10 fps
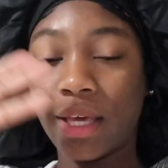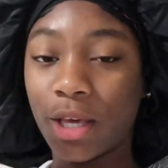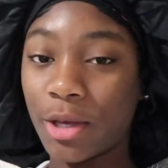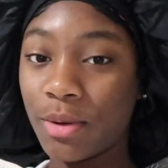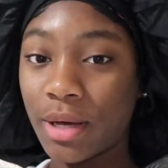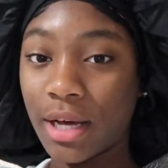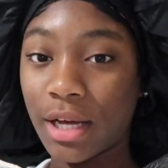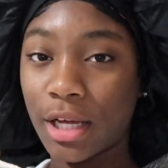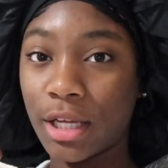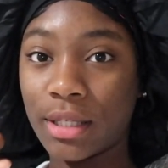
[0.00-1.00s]
hey you
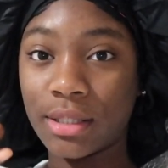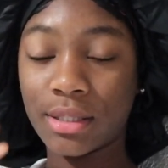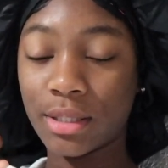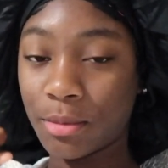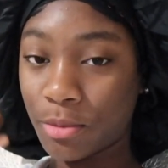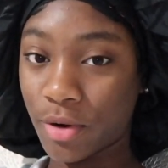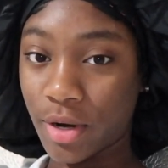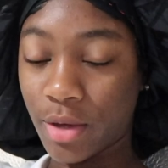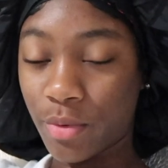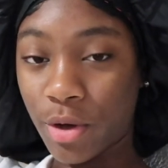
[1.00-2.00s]
guys good
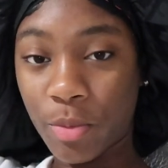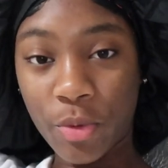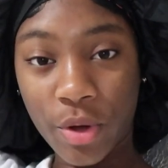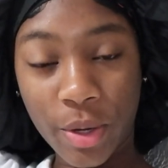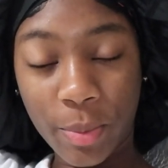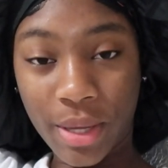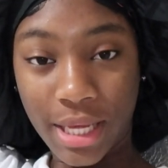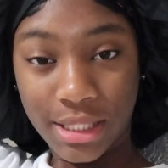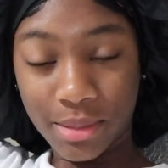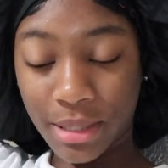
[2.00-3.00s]
morning welcome welcome
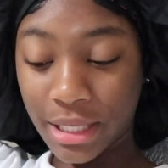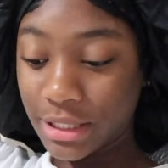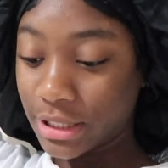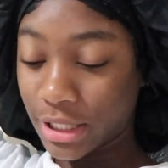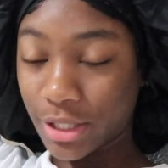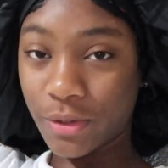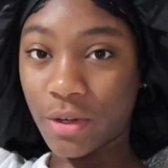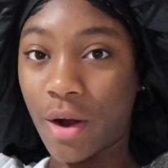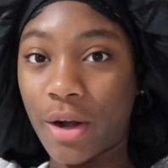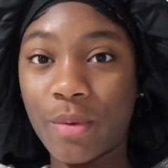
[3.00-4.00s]
back to my channel
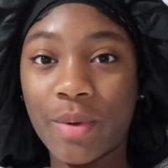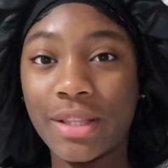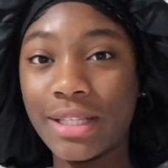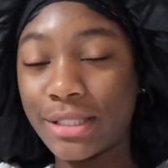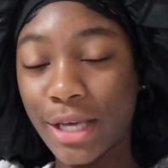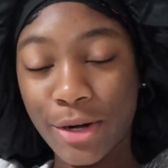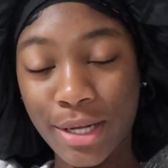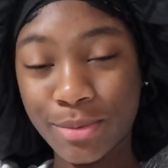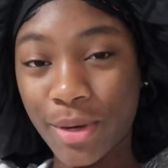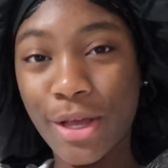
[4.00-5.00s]
you already read the title
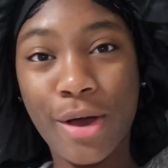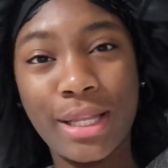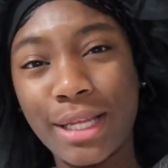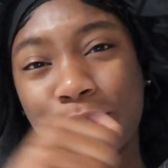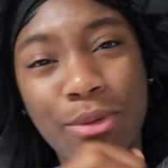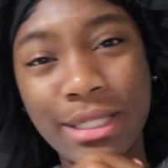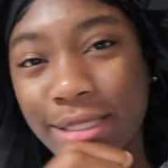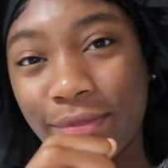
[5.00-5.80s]
that's why y'all clicked on this